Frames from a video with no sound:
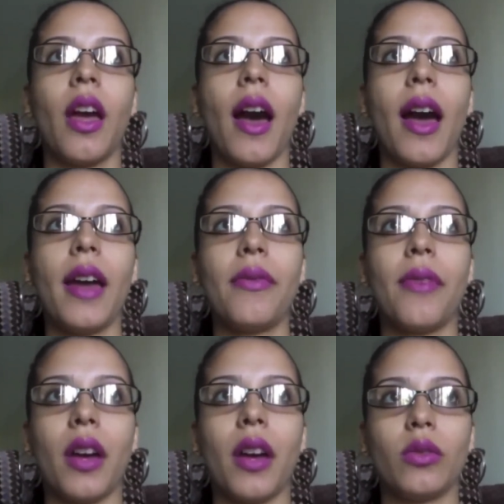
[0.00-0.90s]
I
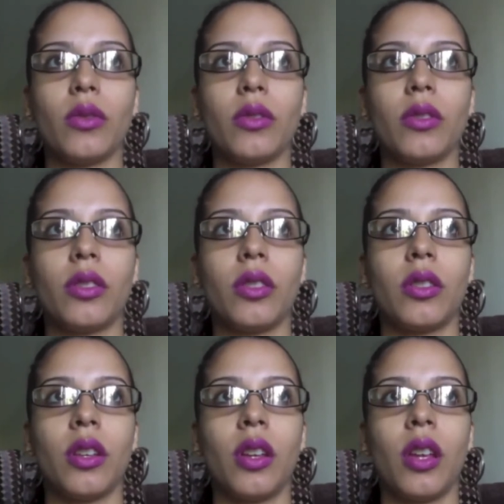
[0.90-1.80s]
found,
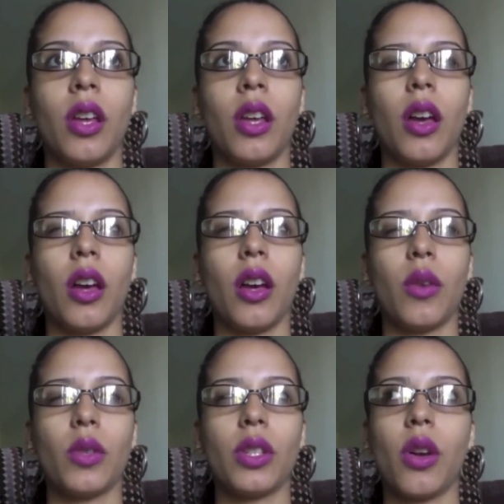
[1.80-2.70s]

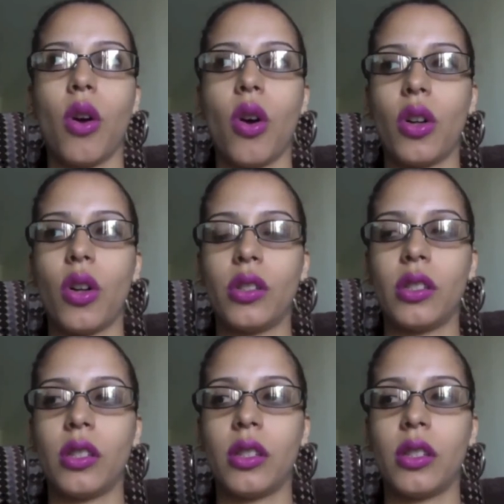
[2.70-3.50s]
what's it called?